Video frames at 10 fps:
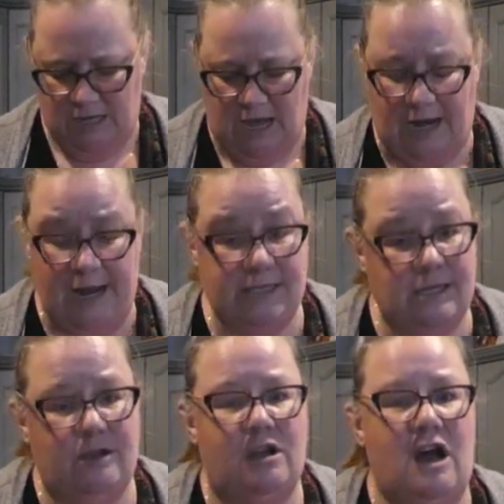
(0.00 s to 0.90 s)
I like
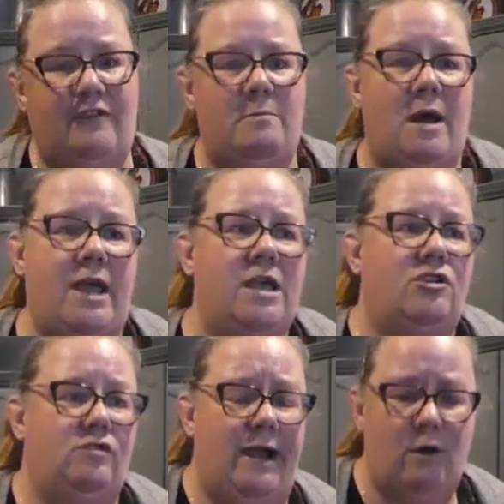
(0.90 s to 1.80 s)
to cover my
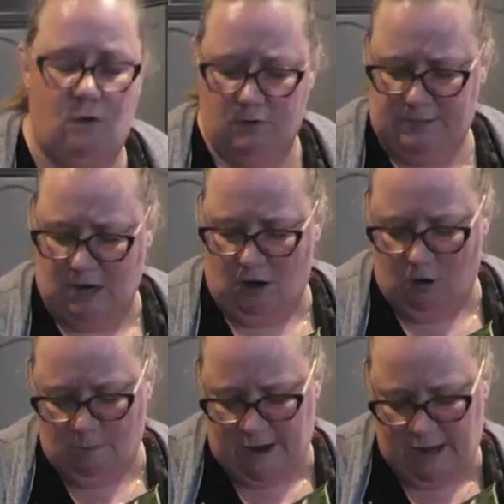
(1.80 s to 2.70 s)
drain holes in
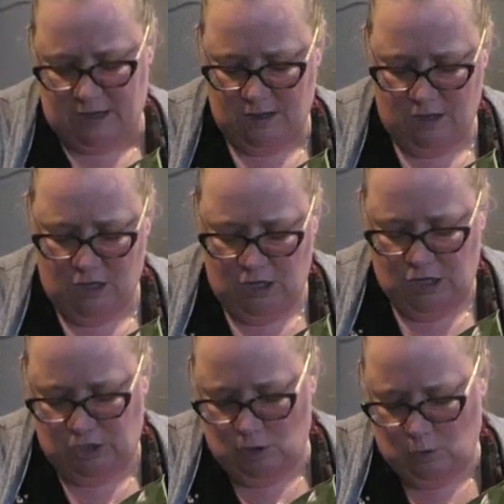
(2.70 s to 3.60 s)
all my
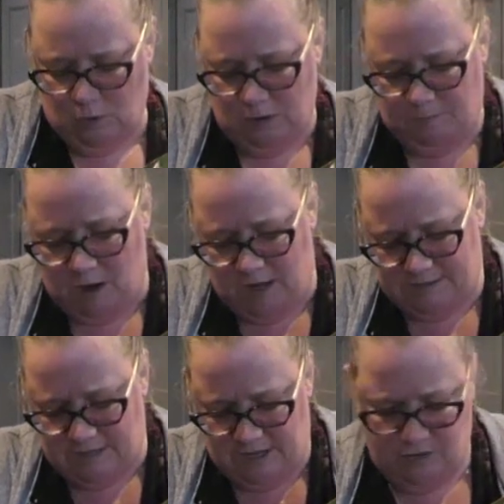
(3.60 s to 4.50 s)
new
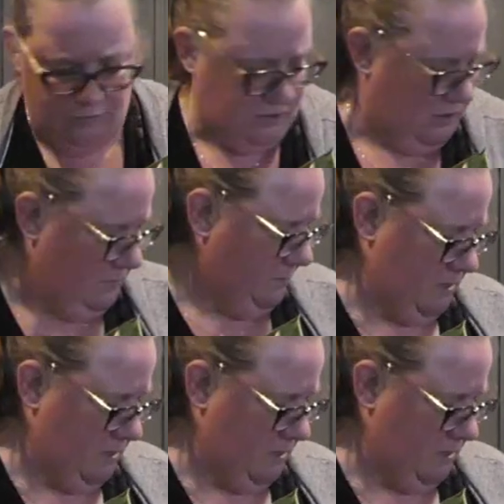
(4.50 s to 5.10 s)
pots that I use.